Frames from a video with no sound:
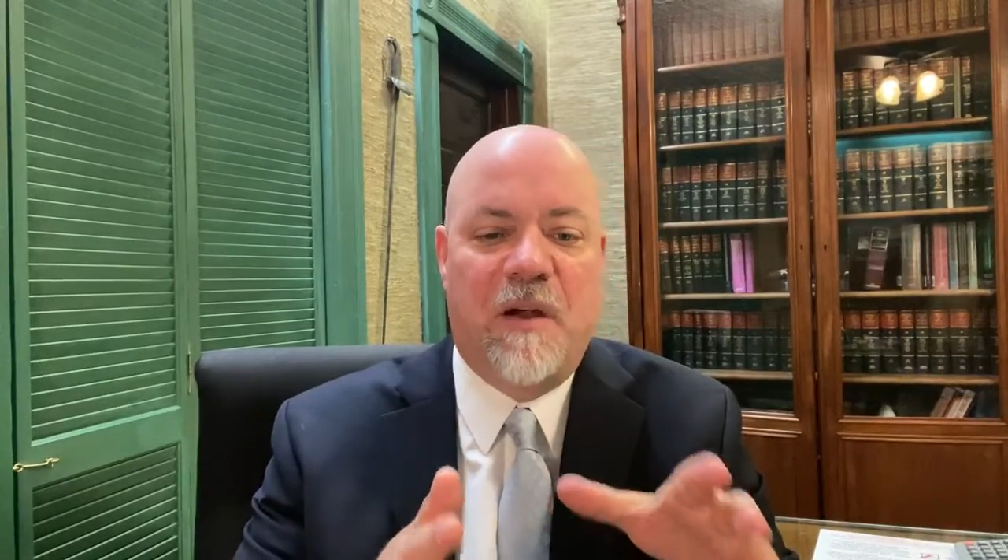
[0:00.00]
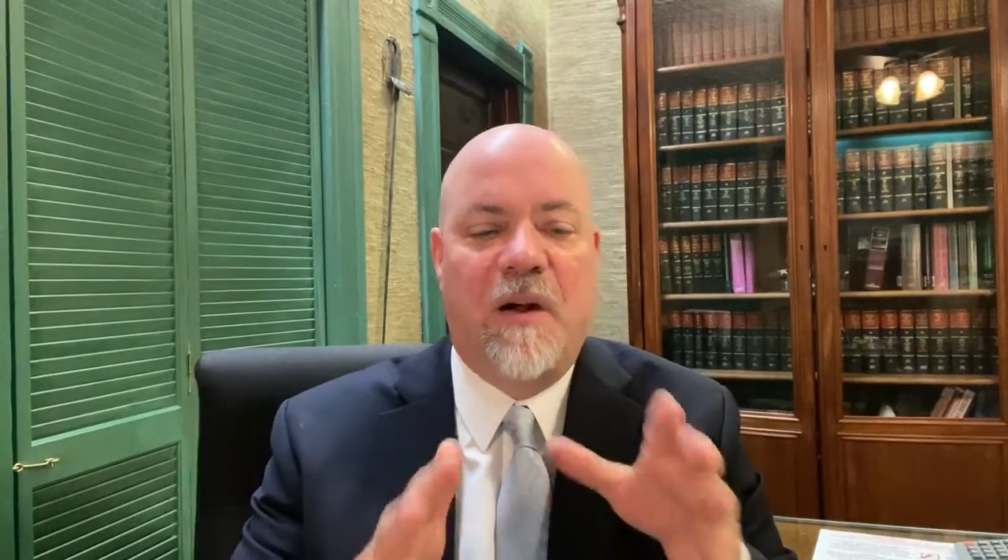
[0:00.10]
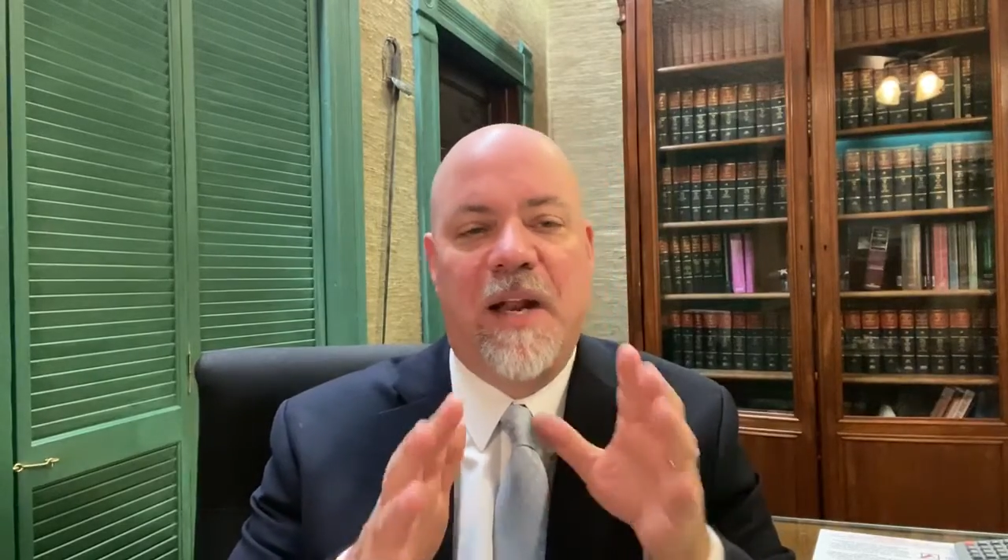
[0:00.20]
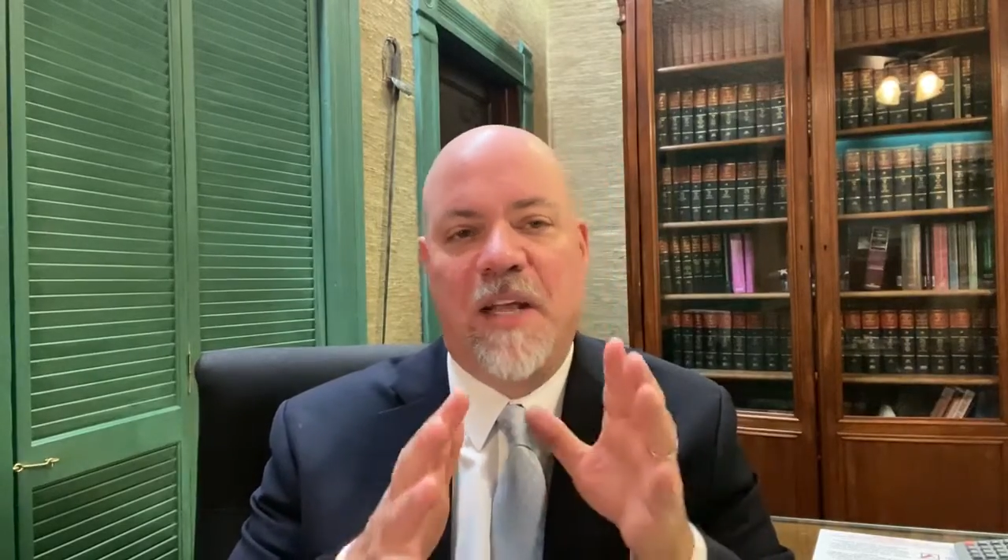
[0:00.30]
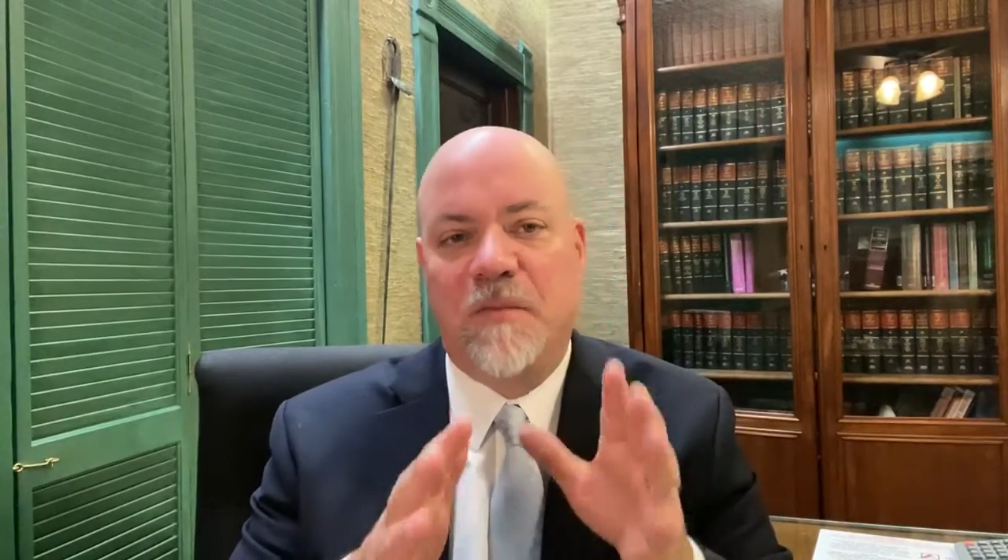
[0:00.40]

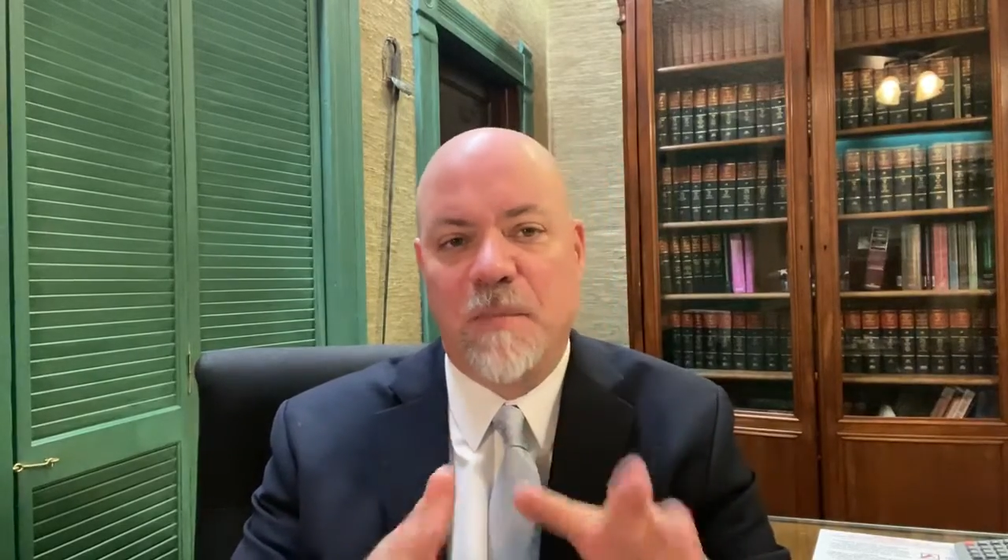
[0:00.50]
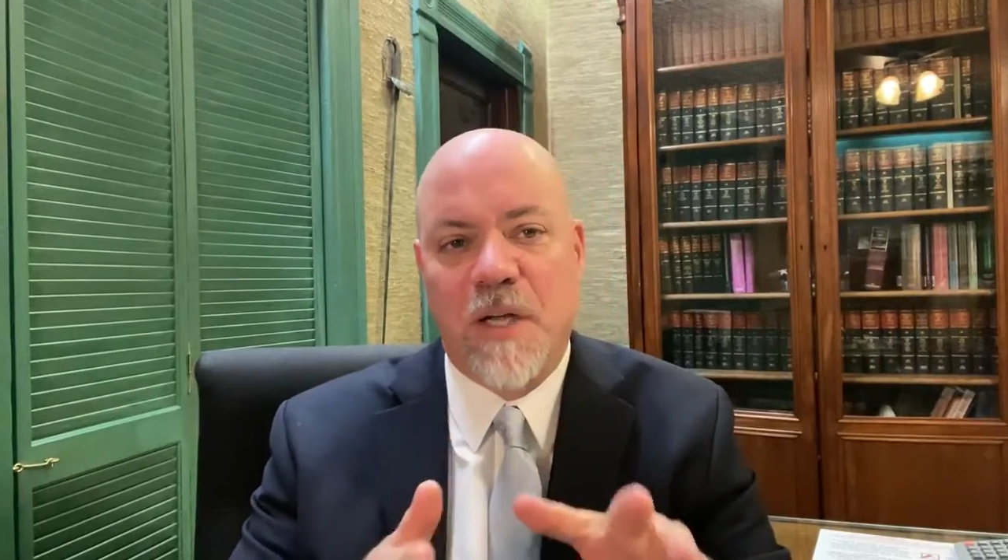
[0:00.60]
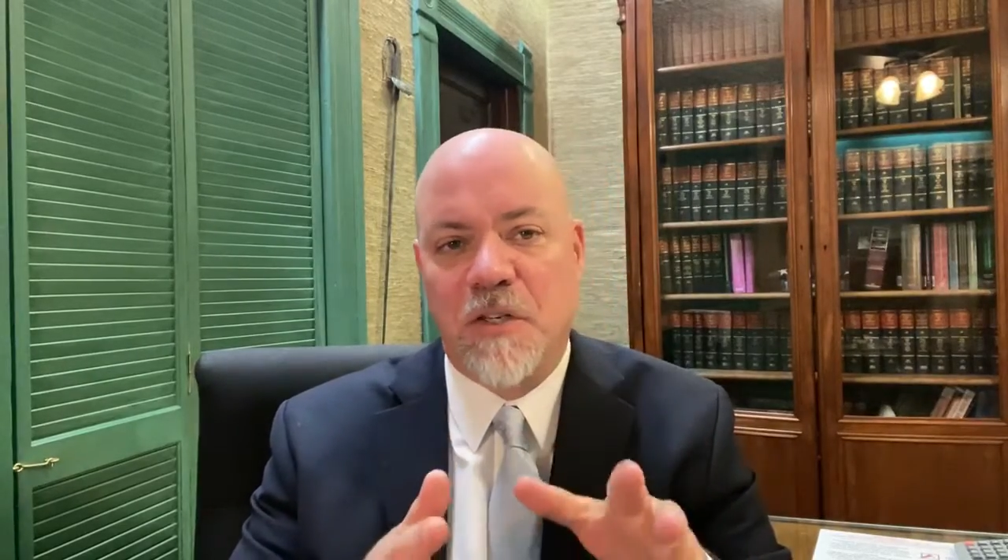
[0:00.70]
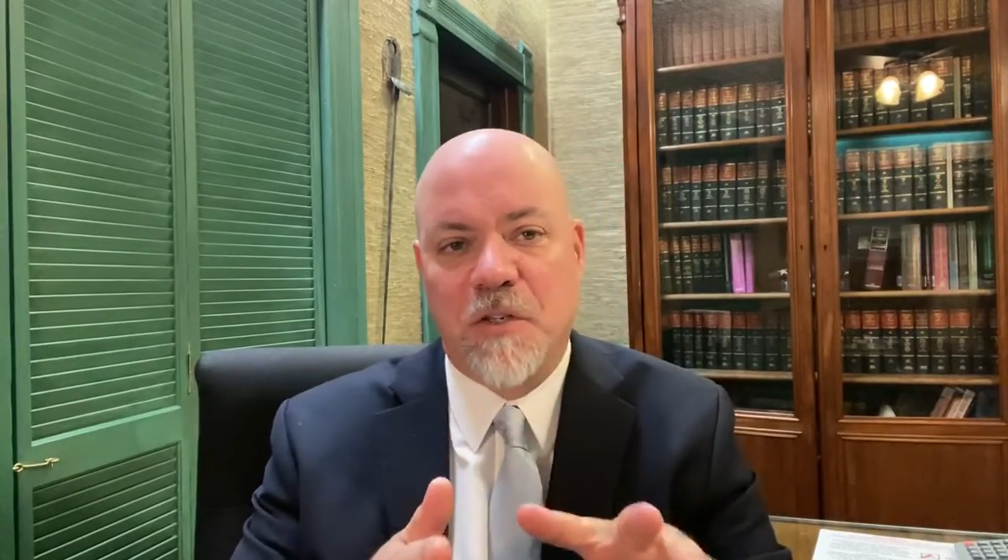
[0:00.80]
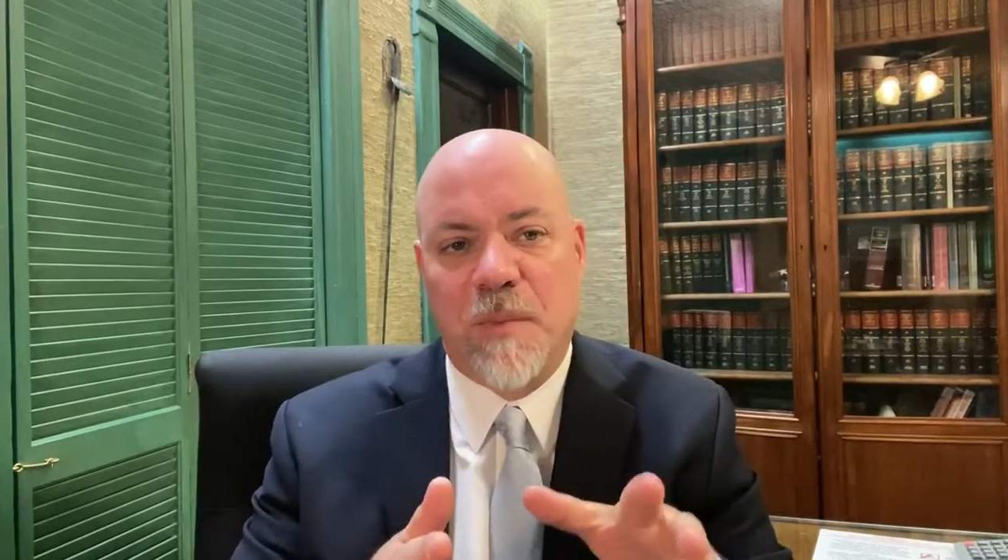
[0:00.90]
all right, as
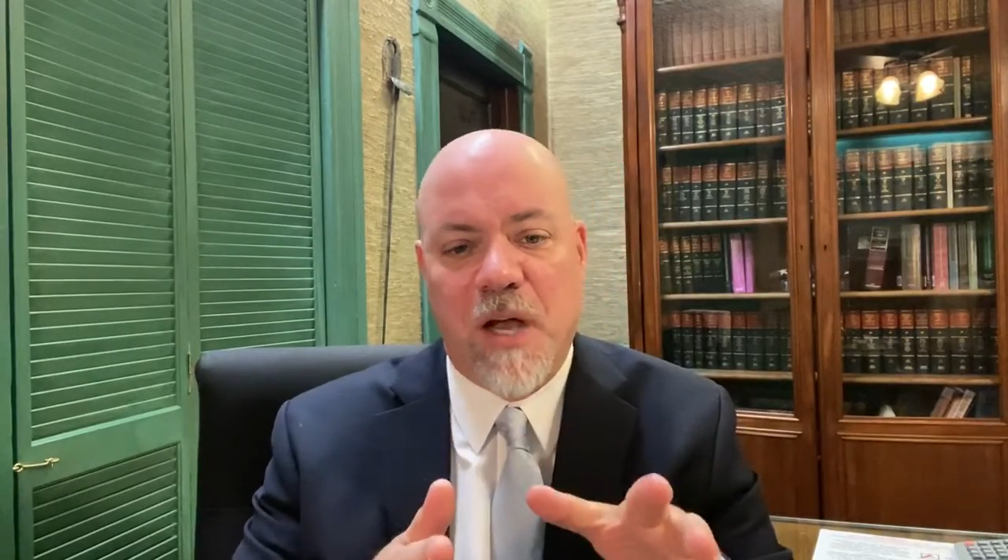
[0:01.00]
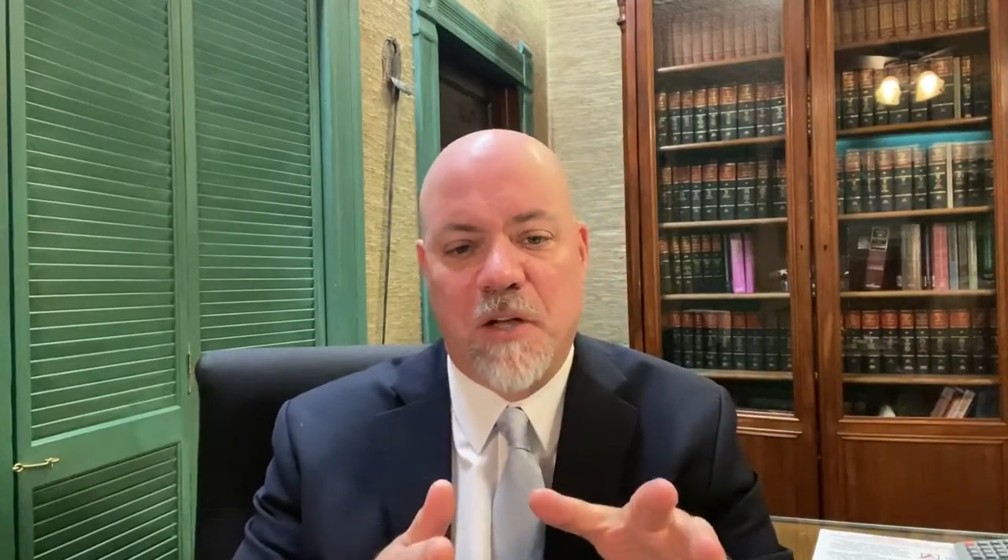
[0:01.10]
much as